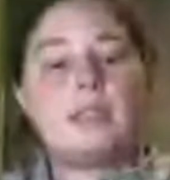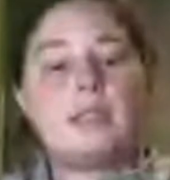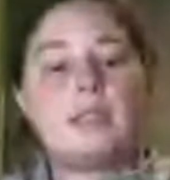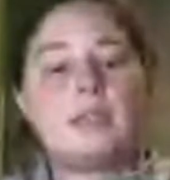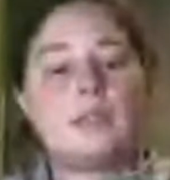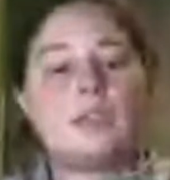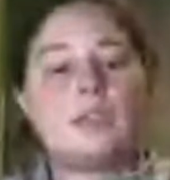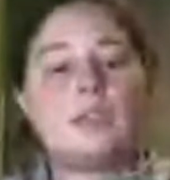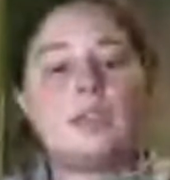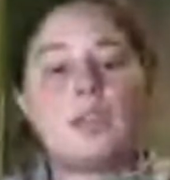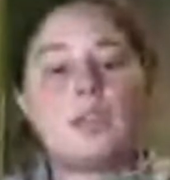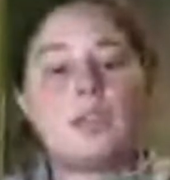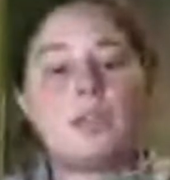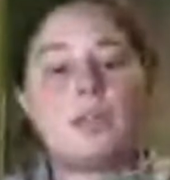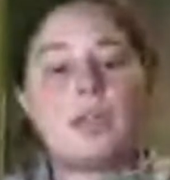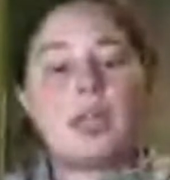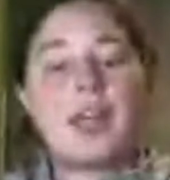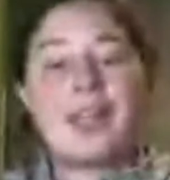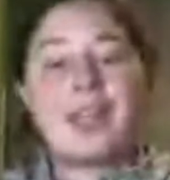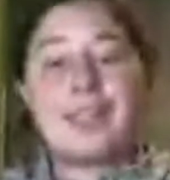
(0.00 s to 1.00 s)
so
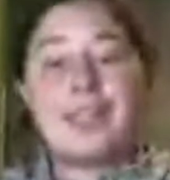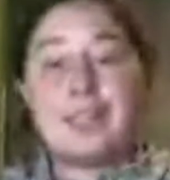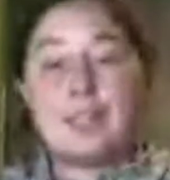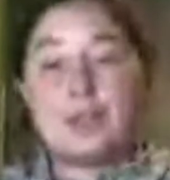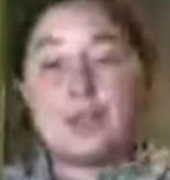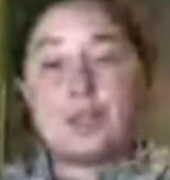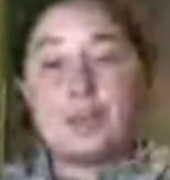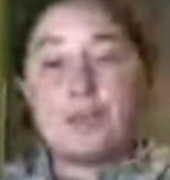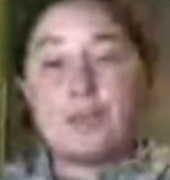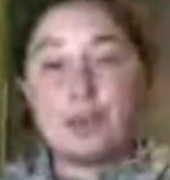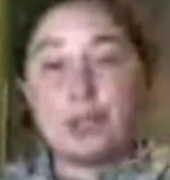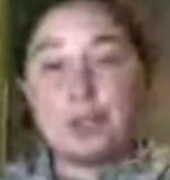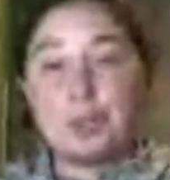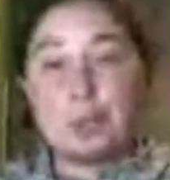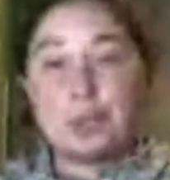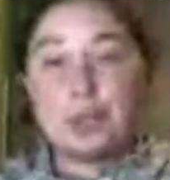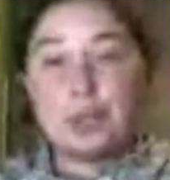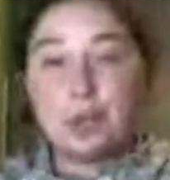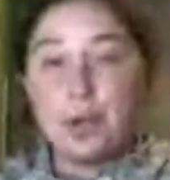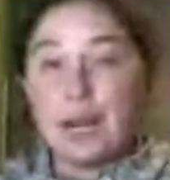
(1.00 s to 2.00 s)
that I can do some
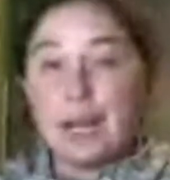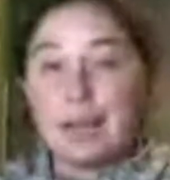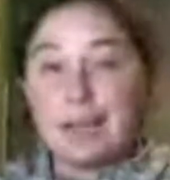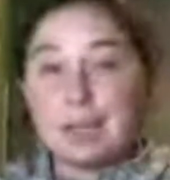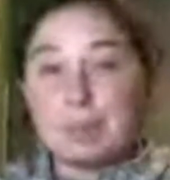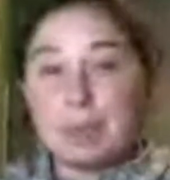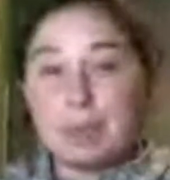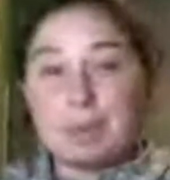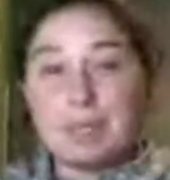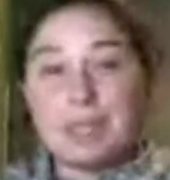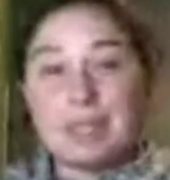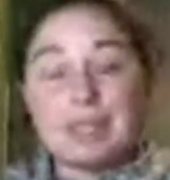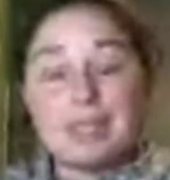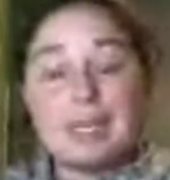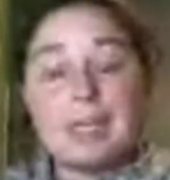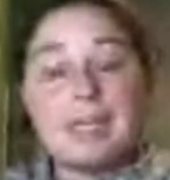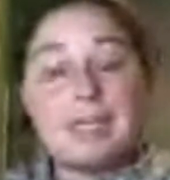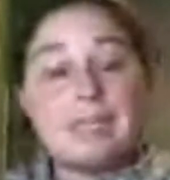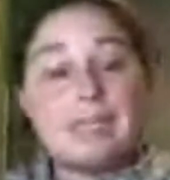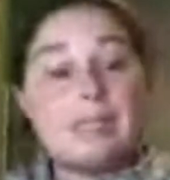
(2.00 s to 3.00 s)
virtual trialing maybe at
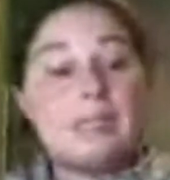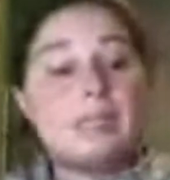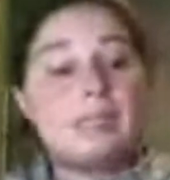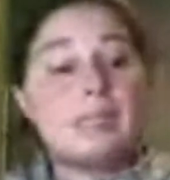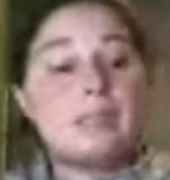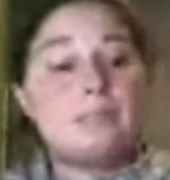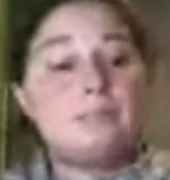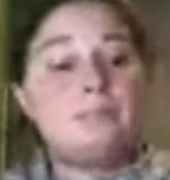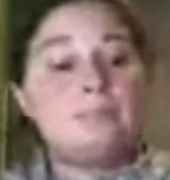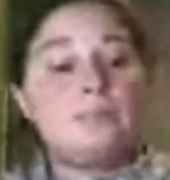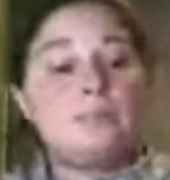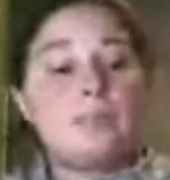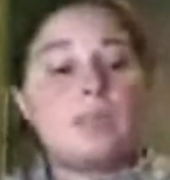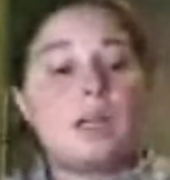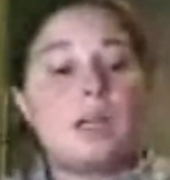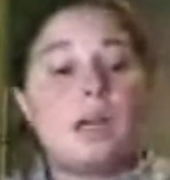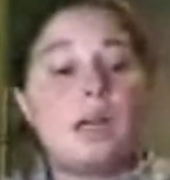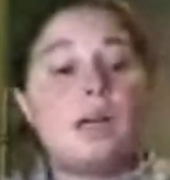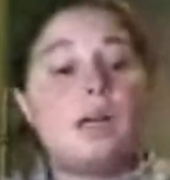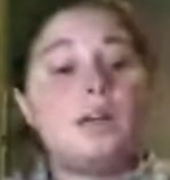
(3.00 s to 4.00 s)
the end
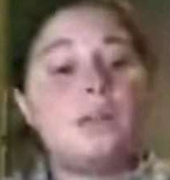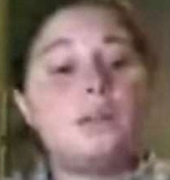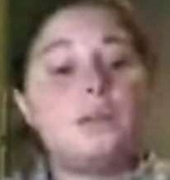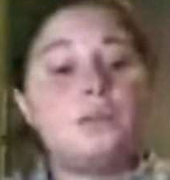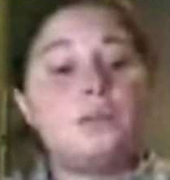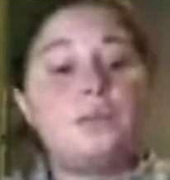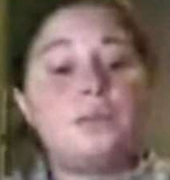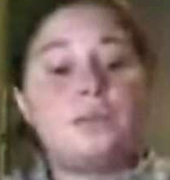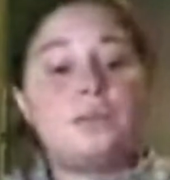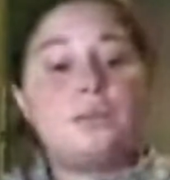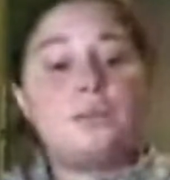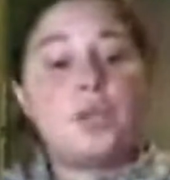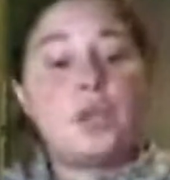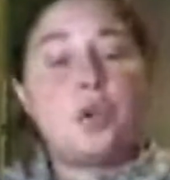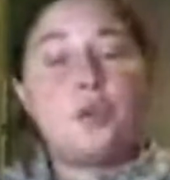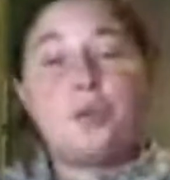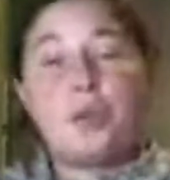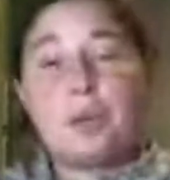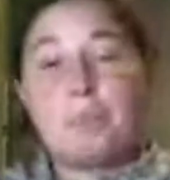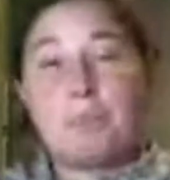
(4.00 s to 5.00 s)
of
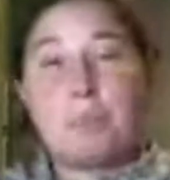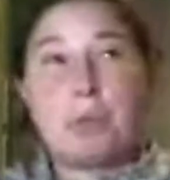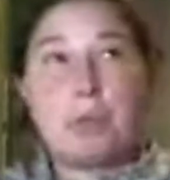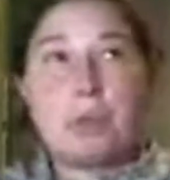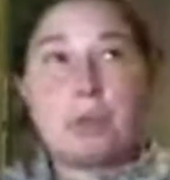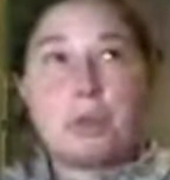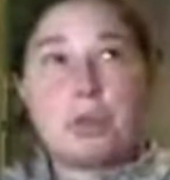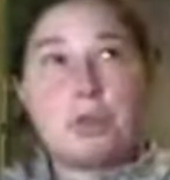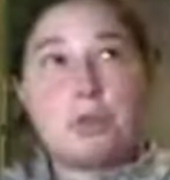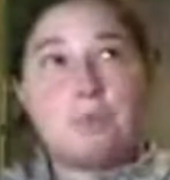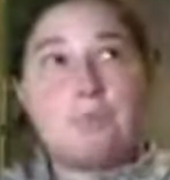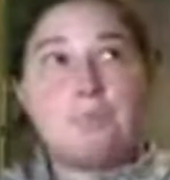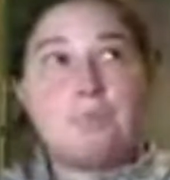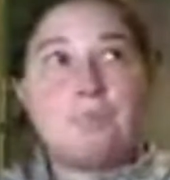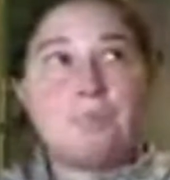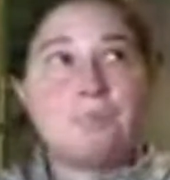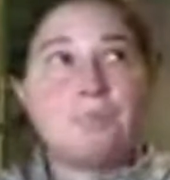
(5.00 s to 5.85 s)
November.